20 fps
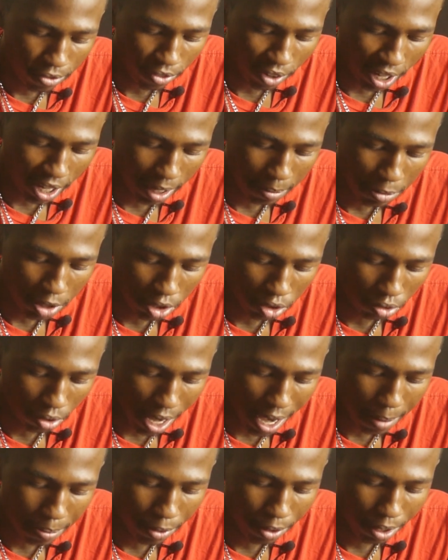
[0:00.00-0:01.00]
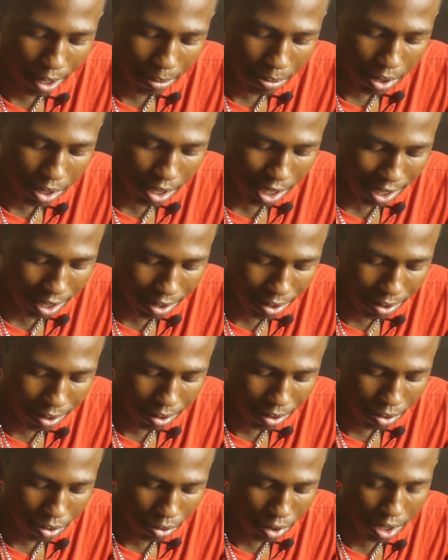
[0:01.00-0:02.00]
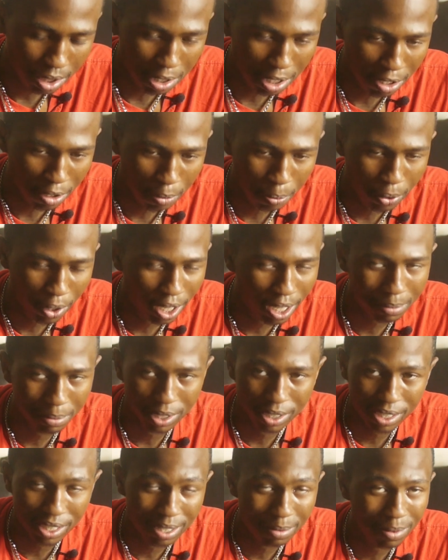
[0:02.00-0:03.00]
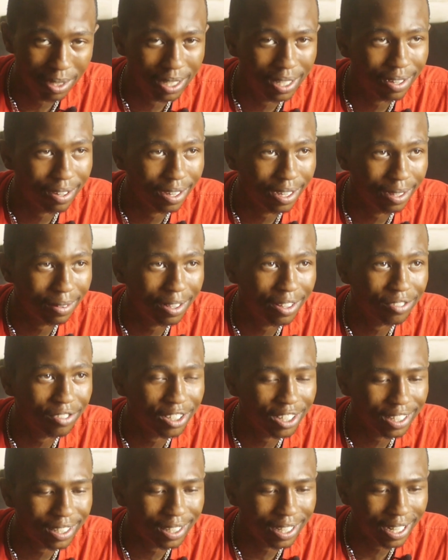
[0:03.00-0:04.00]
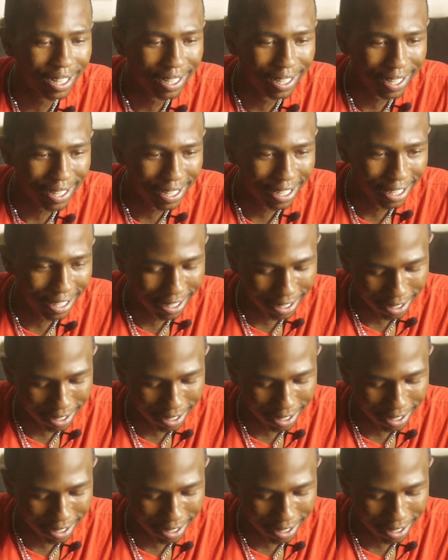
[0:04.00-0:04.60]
famous rapper. I'm still, you still pull up and see me every motherfucking day. I